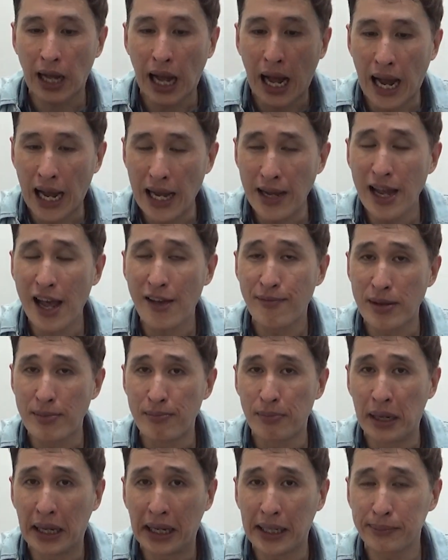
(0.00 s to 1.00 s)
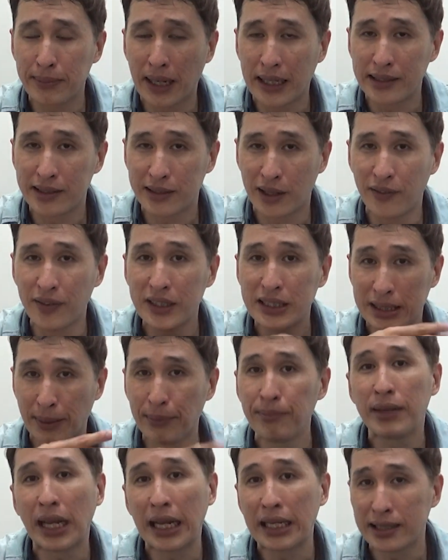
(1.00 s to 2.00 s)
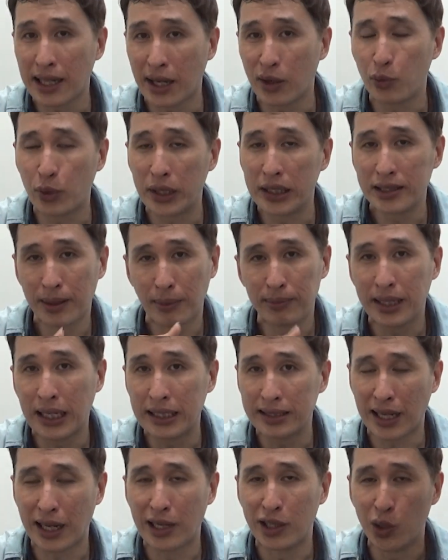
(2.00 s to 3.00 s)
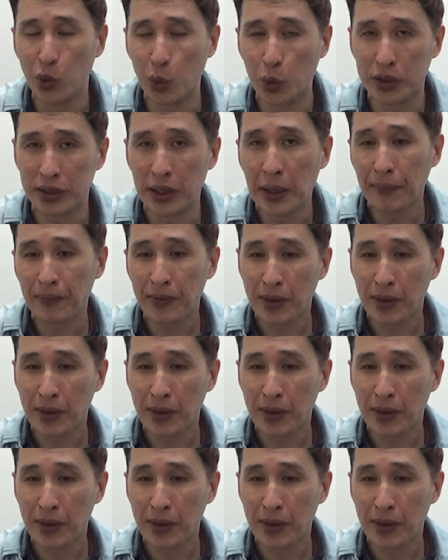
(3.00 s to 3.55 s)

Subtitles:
I have been playing myself. Some days I win, some days I lose.